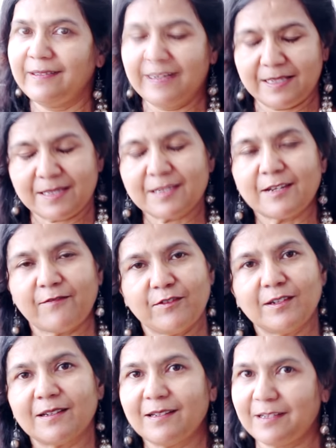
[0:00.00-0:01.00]
Yes,
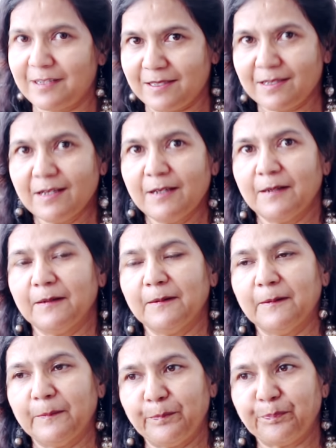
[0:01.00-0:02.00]
definitely it's
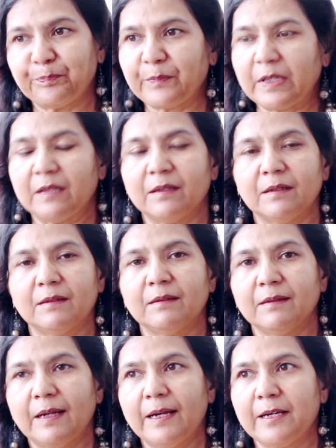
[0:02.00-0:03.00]
um,
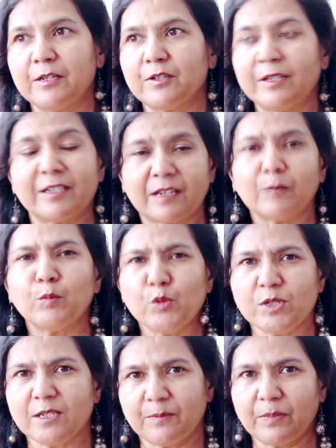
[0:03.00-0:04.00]
and it can
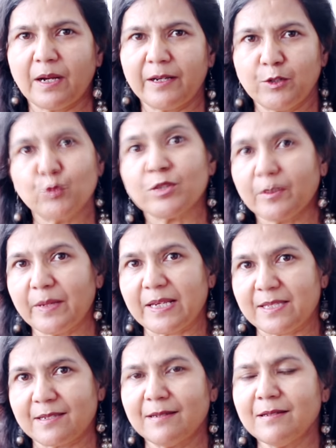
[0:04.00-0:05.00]
boost up height to some
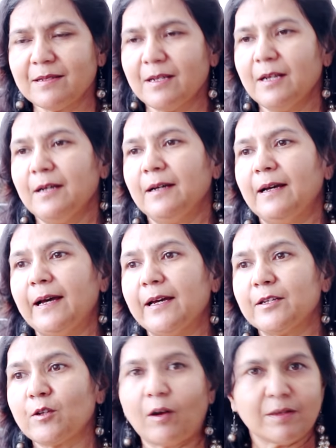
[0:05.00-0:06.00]
extent
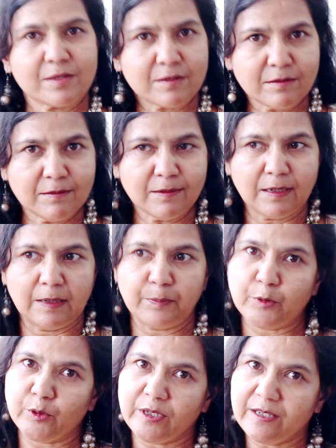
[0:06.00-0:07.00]
and also uh,
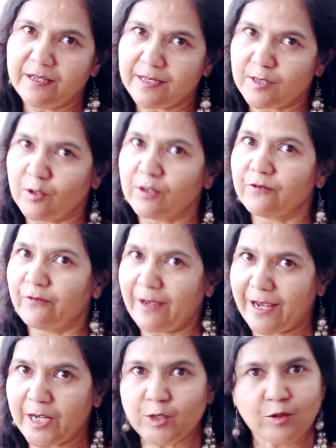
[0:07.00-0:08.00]
protein is not
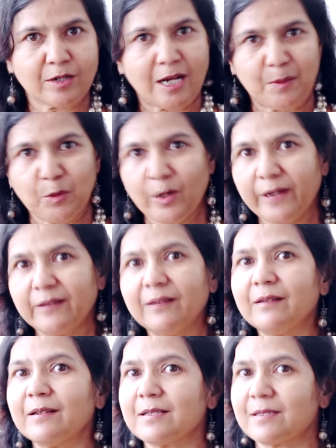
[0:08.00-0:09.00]
fat or
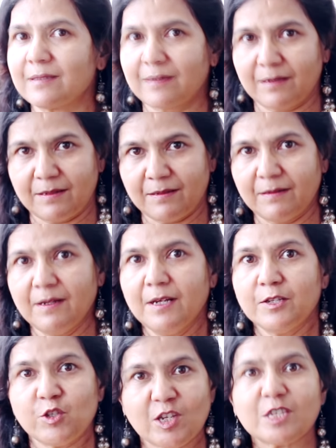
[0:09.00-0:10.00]
carbohydrate it's uh,
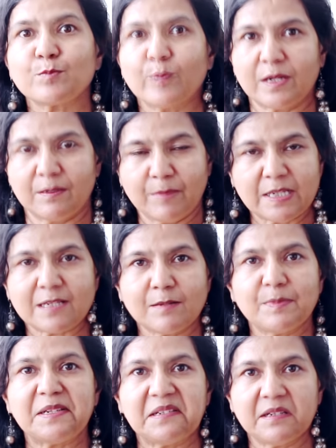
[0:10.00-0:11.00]
just mu
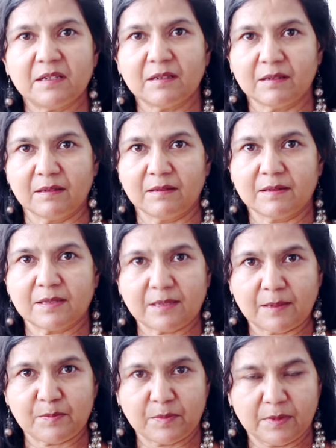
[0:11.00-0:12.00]
muscle building uh,
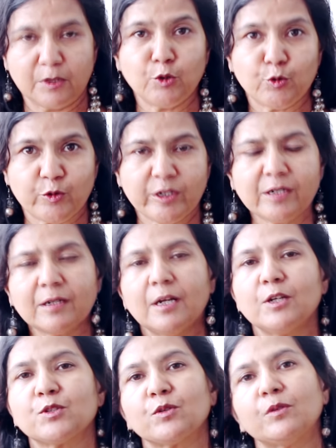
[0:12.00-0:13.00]
nutrient
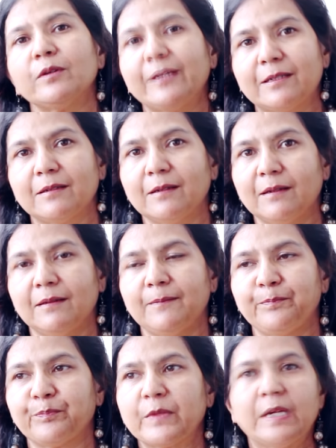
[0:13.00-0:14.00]
so it
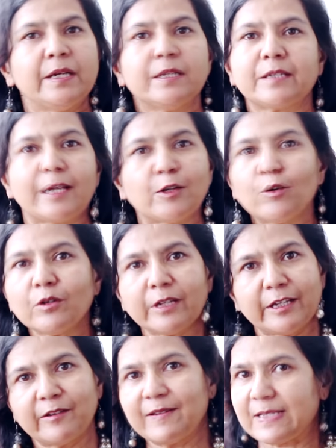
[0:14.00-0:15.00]
um, it cannot
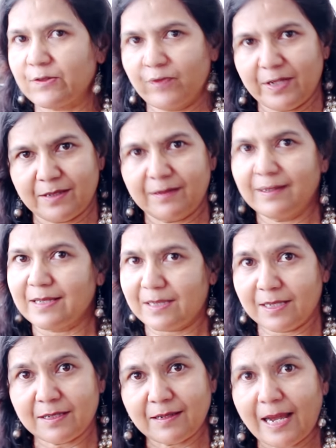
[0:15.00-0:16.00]
increase weight yes
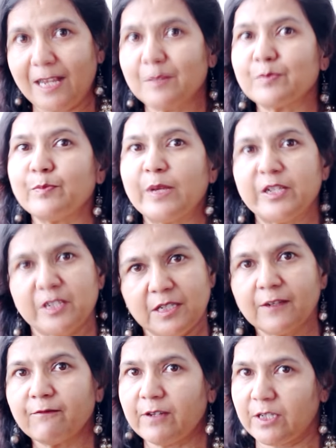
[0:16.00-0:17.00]
it helps
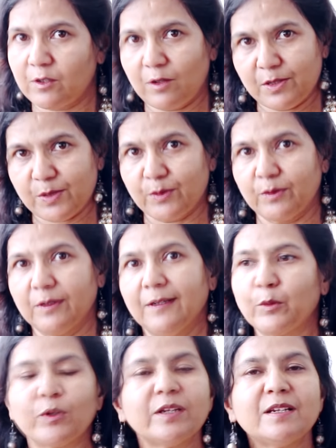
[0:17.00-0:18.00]
maintaining weight also
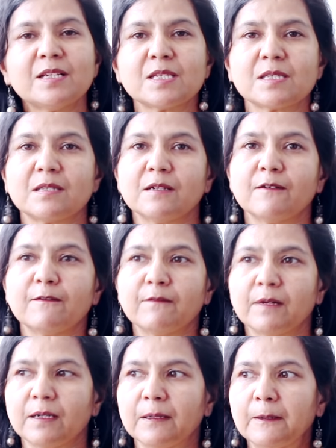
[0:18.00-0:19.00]
protein is the
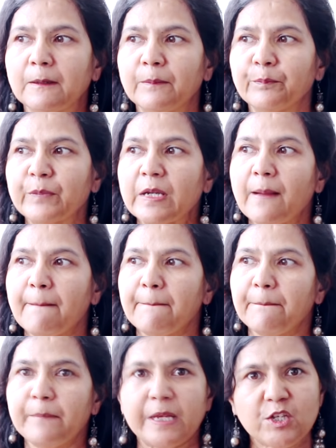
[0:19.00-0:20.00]

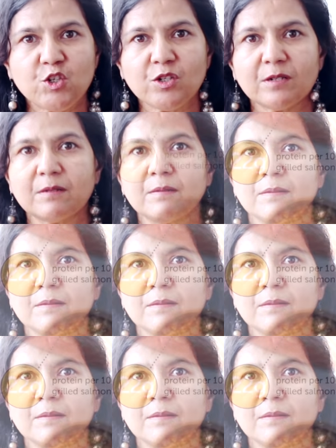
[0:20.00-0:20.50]
major